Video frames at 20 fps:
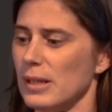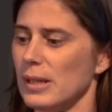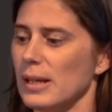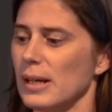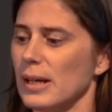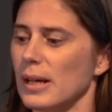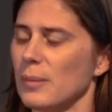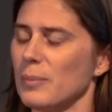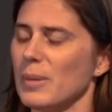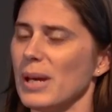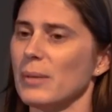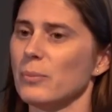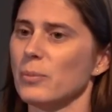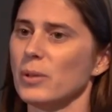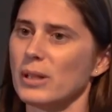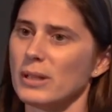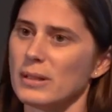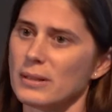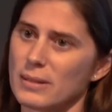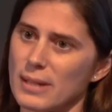Um, and
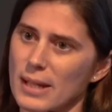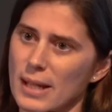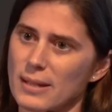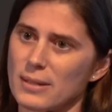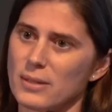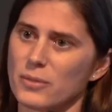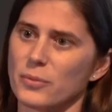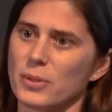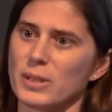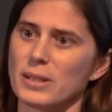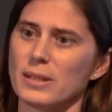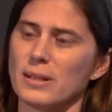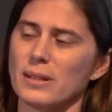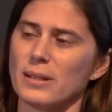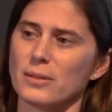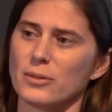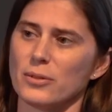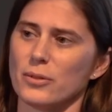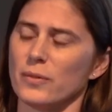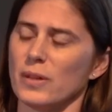we can test risky
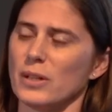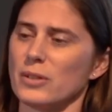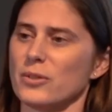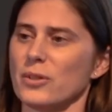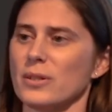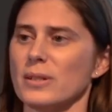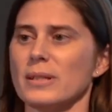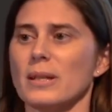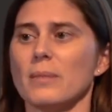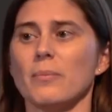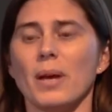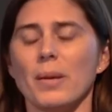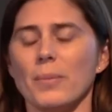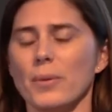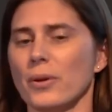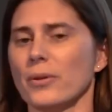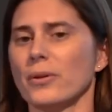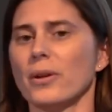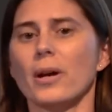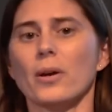interventions that
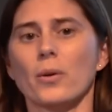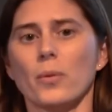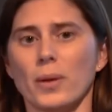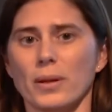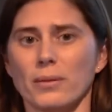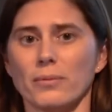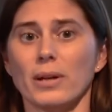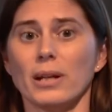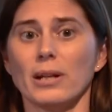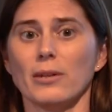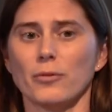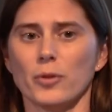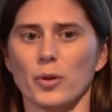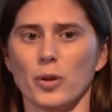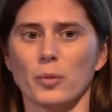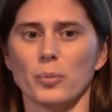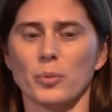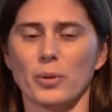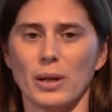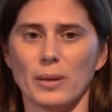maybe are not quite ready for
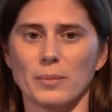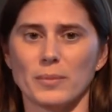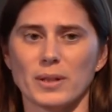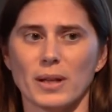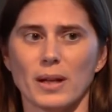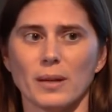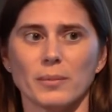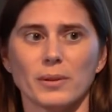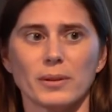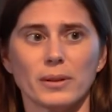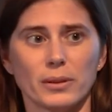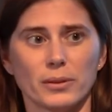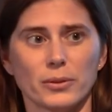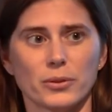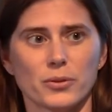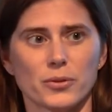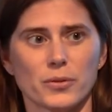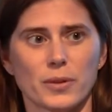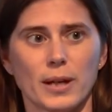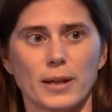our prime time
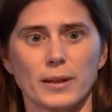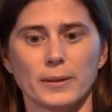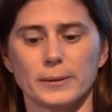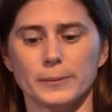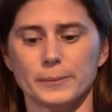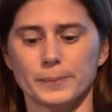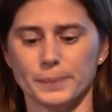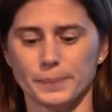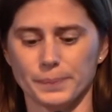clinical trial.